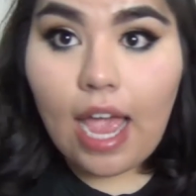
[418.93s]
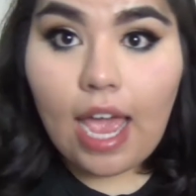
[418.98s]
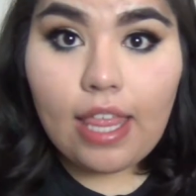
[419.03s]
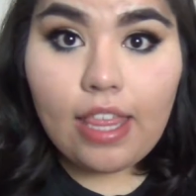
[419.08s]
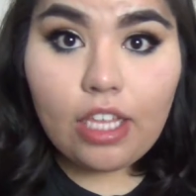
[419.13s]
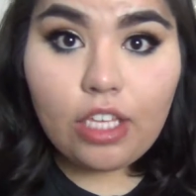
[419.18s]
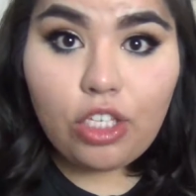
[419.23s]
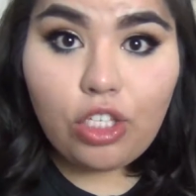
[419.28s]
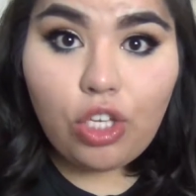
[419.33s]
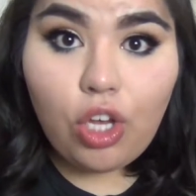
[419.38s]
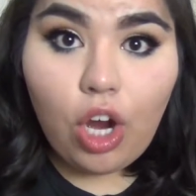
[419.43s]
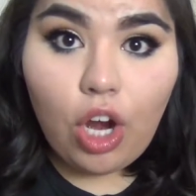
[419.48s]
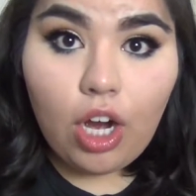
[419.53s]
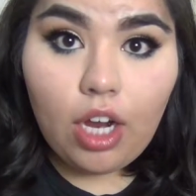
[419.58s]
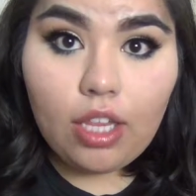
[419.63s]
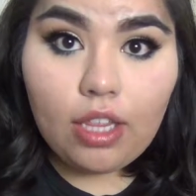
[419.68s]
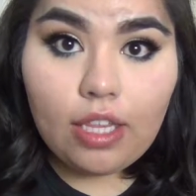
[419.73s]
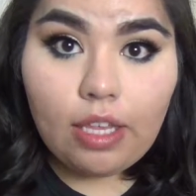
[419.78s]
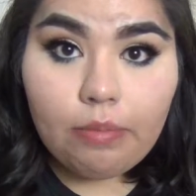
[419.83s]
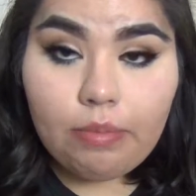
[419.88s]
And this
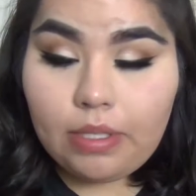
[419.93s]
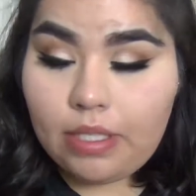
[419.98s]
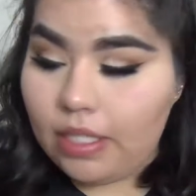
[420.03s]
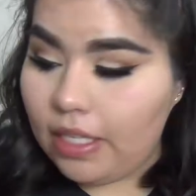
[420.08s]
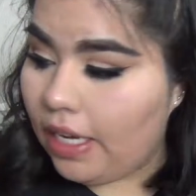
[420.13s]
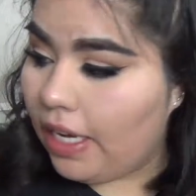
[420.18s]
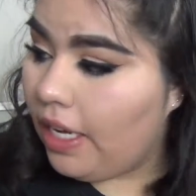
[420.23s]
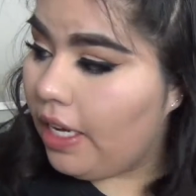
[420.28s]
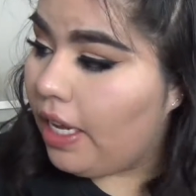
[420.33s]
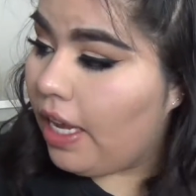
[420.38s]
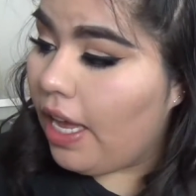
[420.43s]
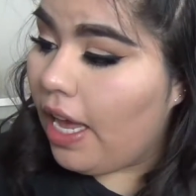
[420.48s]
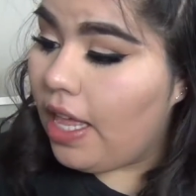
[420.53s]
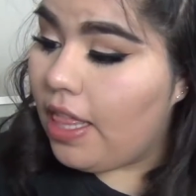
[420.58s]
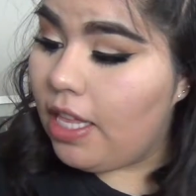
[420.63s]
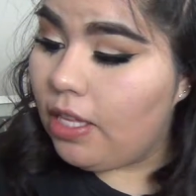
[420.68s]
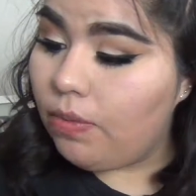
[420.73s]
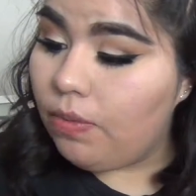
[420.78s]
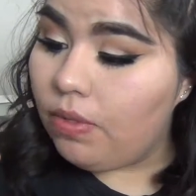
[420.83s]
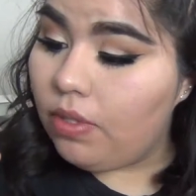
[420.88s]
Tarte lipstick.
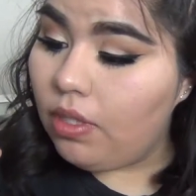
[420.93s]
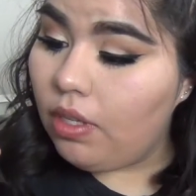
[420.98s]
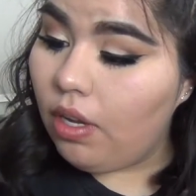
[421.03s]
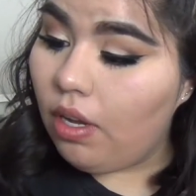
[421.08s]
And this one's